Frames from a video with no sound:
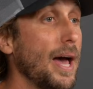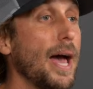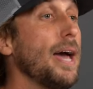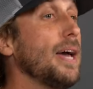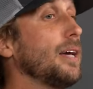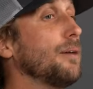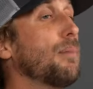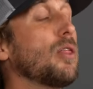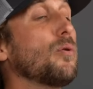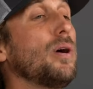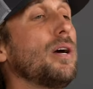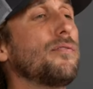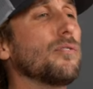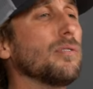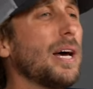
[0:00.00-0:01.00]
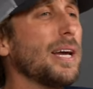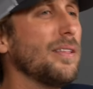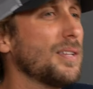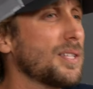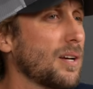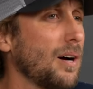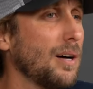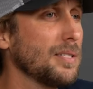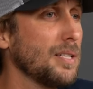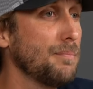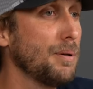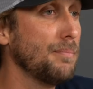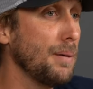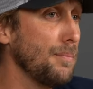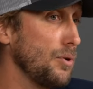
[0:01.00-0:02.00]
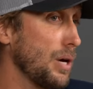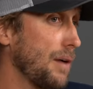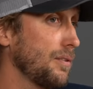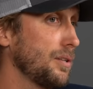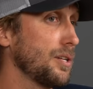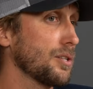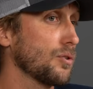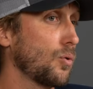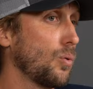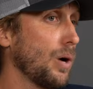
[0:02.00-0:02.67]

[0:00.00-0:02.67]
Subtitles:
Hey, by the way, if you're liking this content, but maybe you have additional